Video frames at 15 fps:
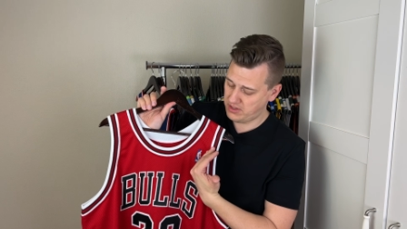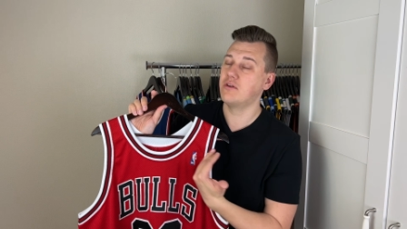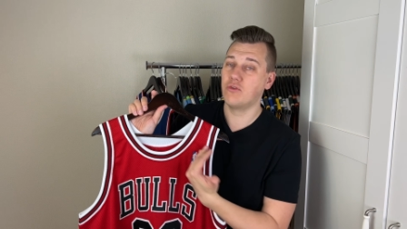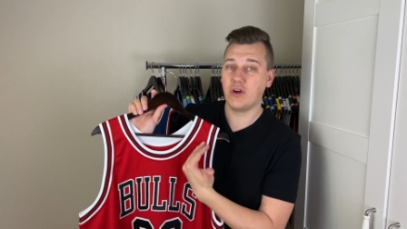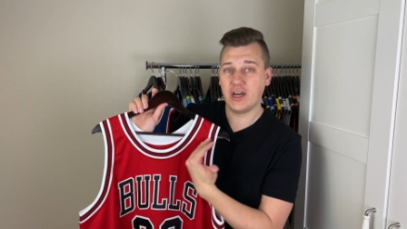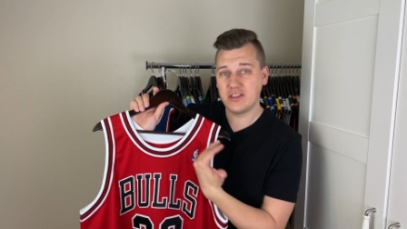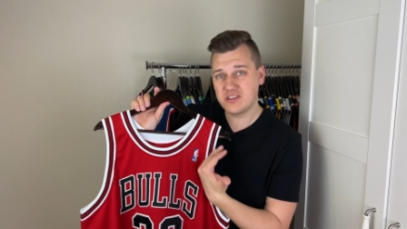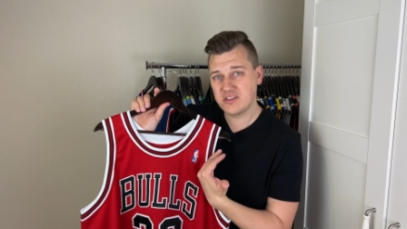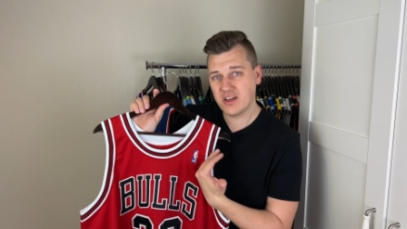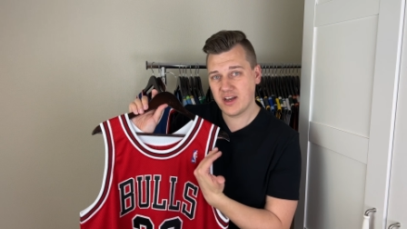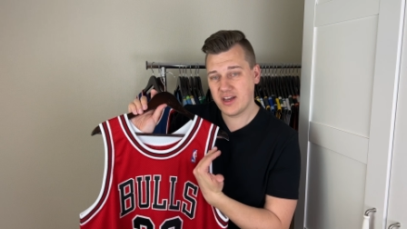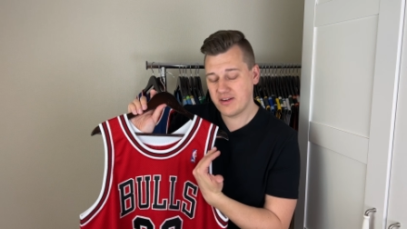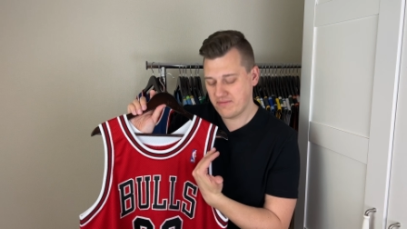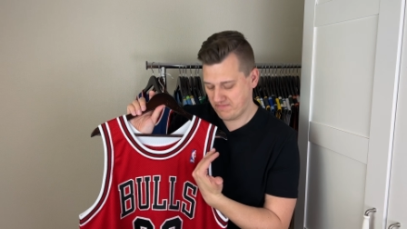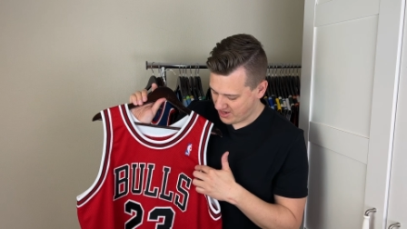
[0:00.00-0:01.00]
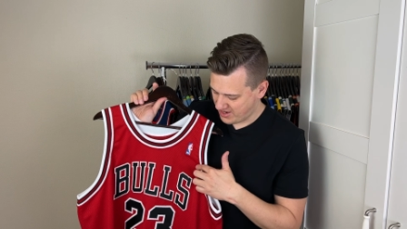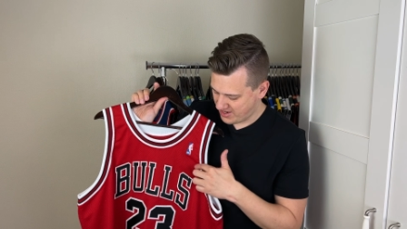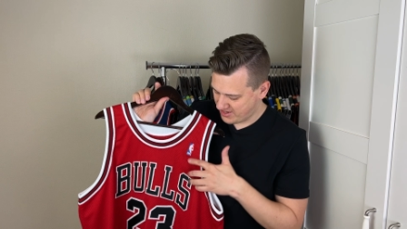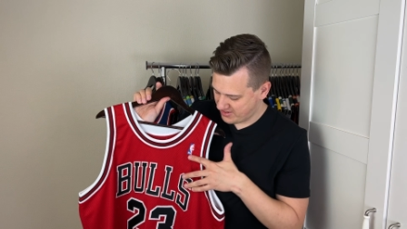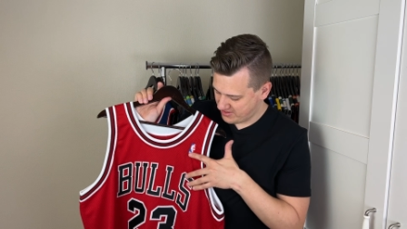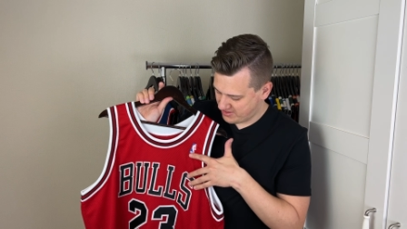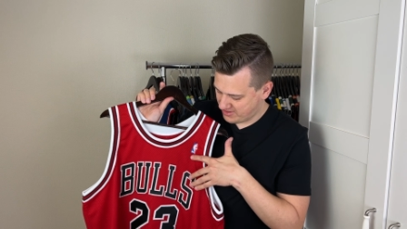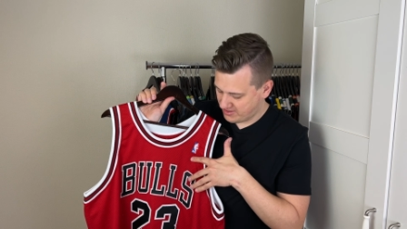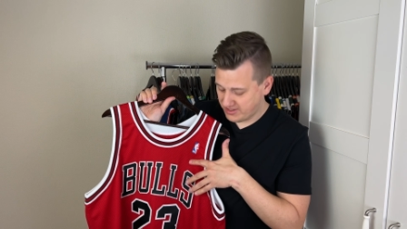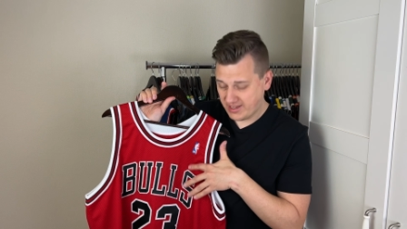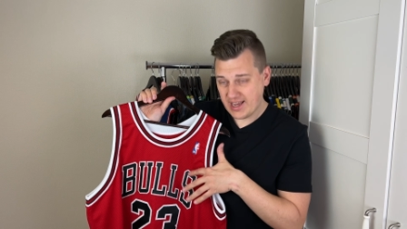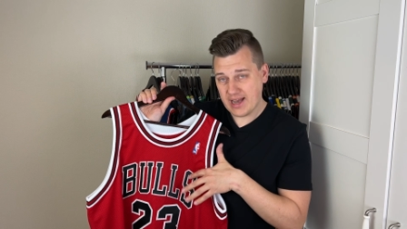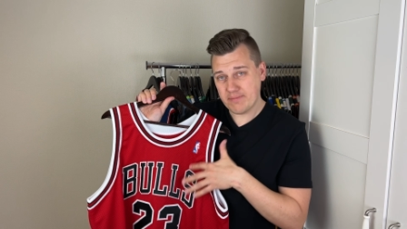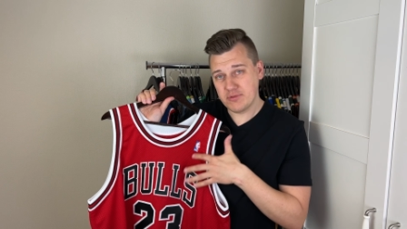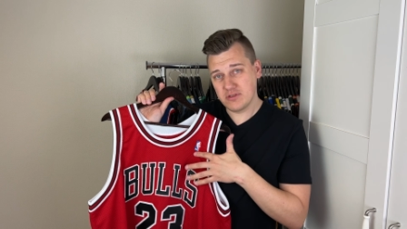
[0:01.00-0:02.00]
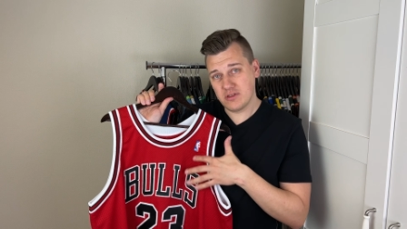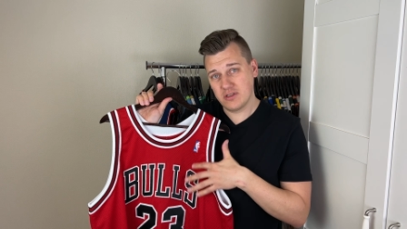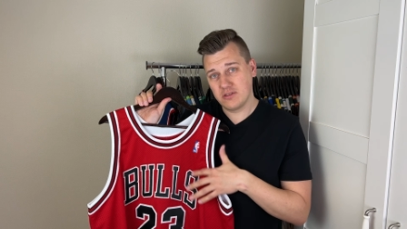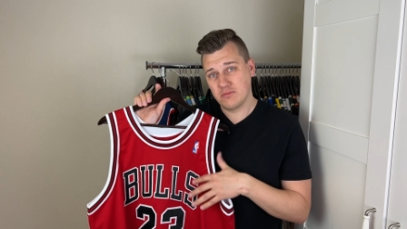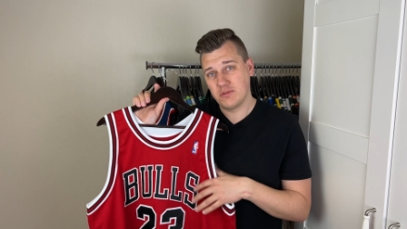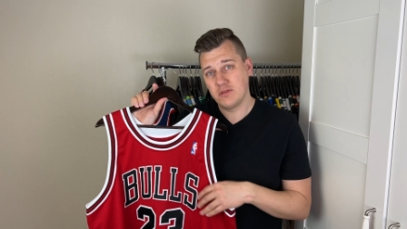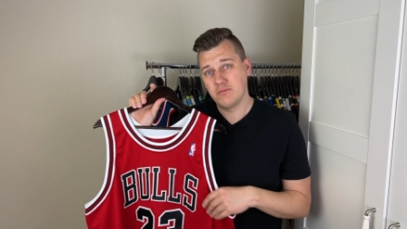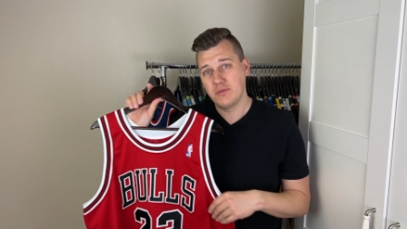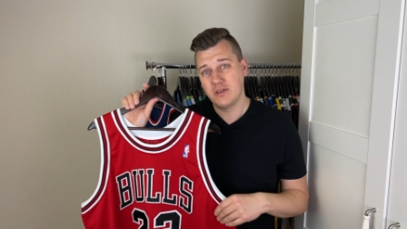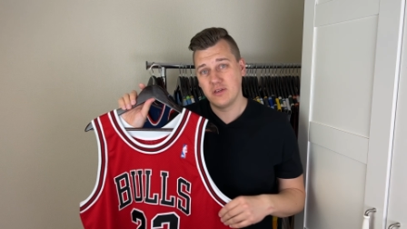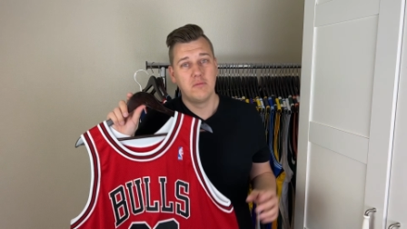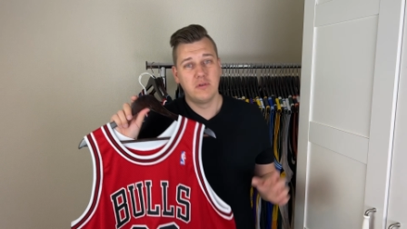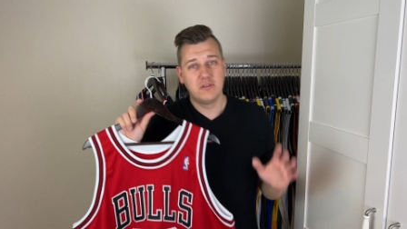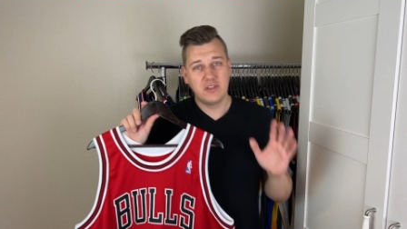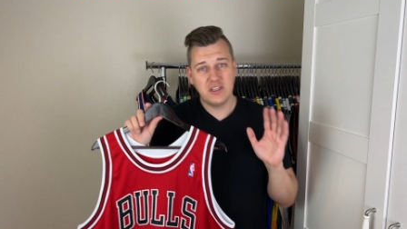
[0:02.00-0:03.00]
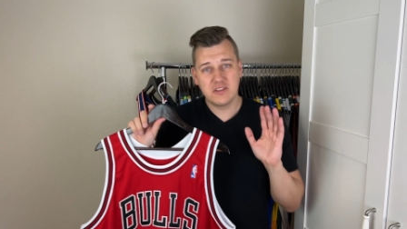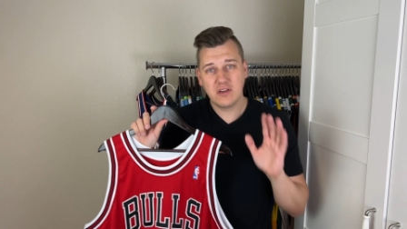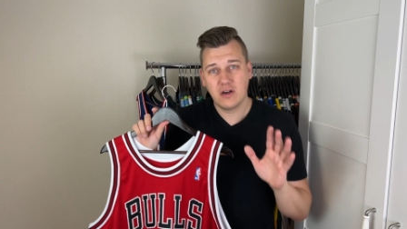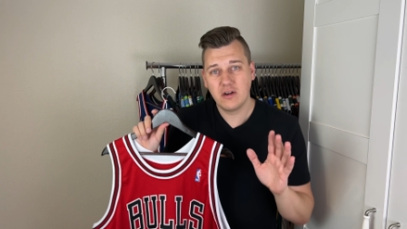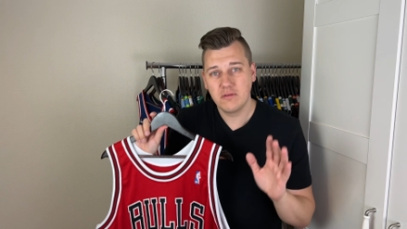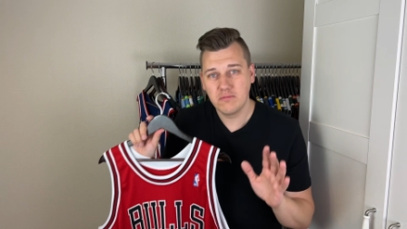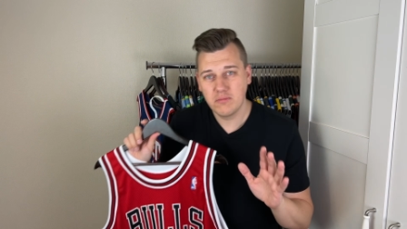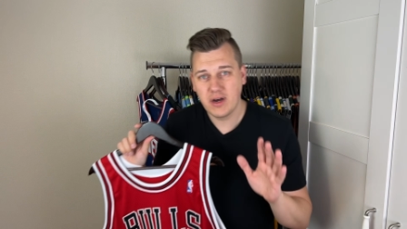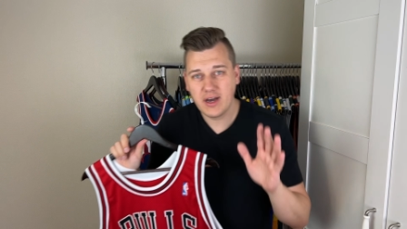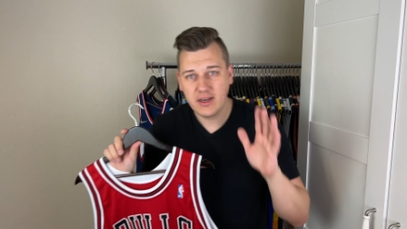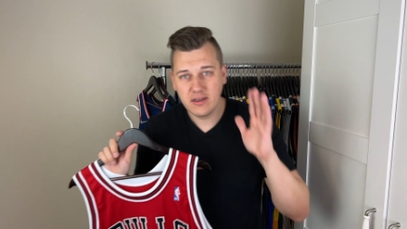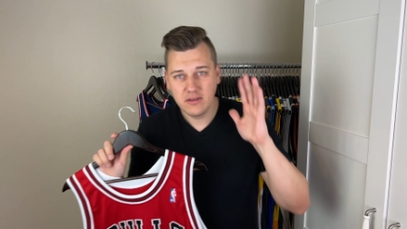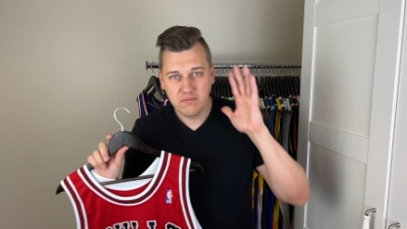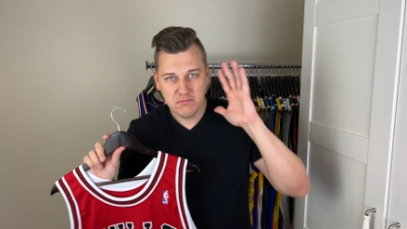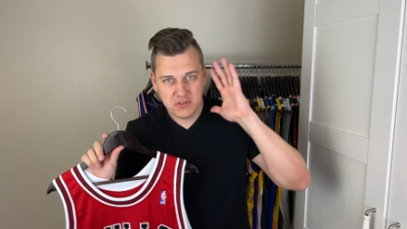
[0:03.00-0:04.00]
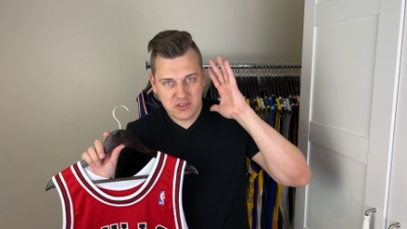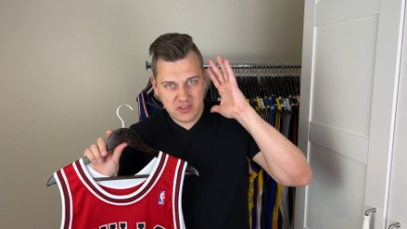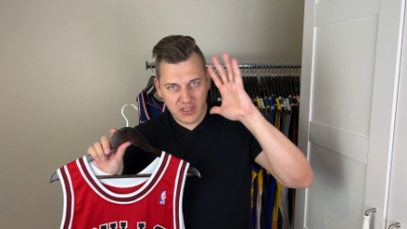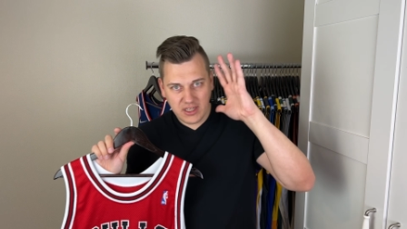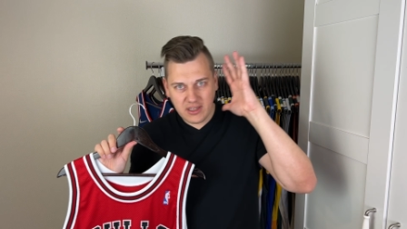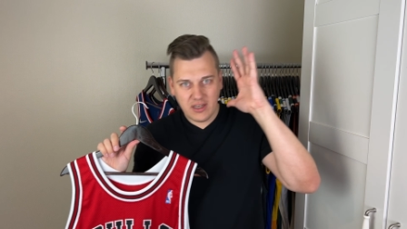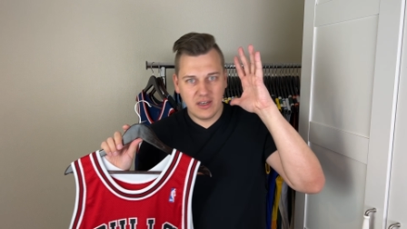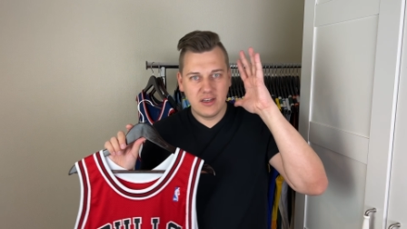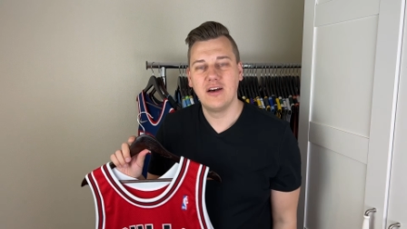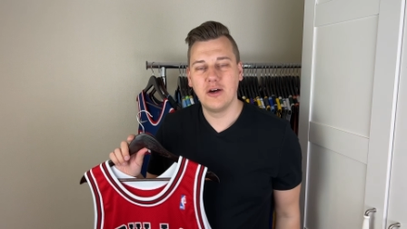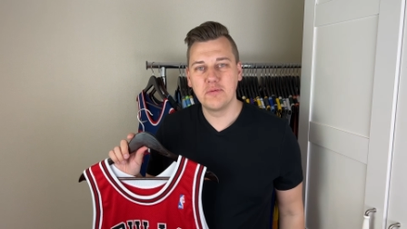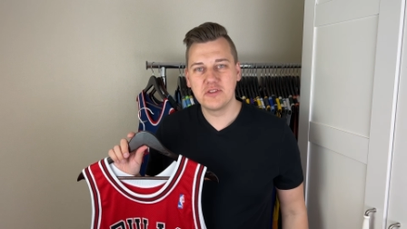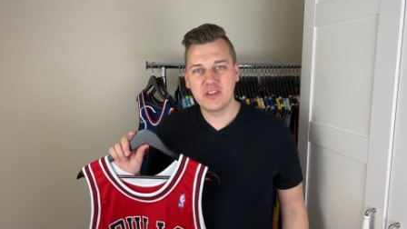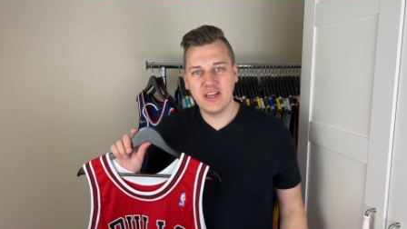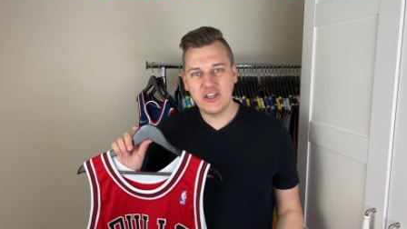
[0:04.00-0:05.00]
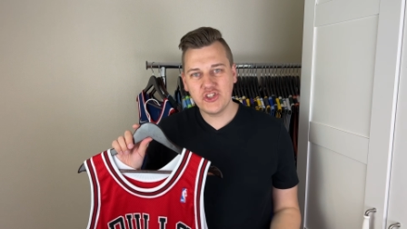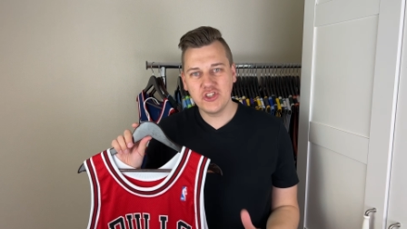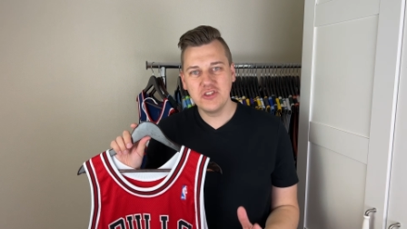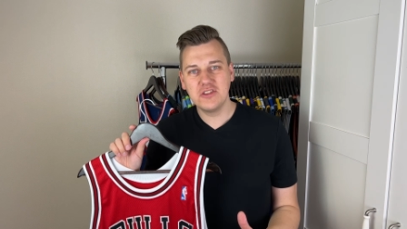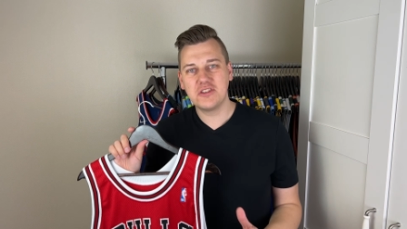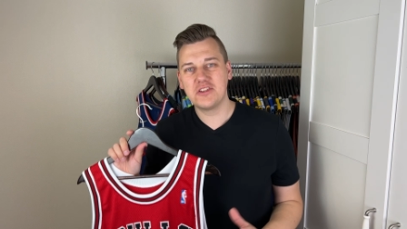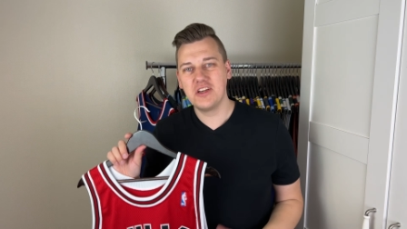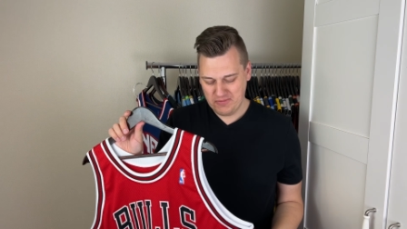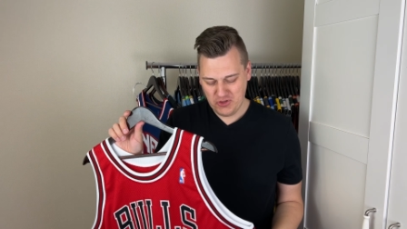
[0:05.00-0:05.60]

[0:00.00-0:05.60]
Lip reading: right side and the gap is a little bit big. But these are my sick obsessions.